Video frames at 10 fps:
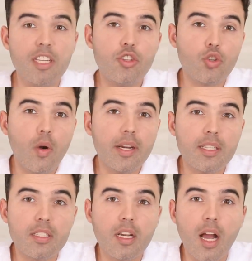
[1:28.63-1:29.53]
knee
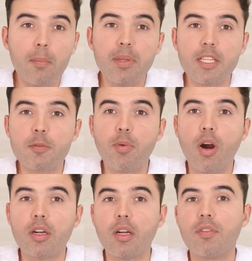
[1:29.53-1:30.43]
joint is a complex
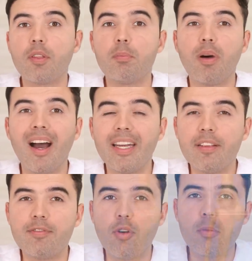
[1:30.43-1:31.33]
part of the
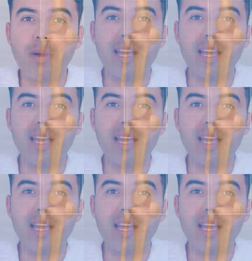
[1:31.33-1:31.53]
body formed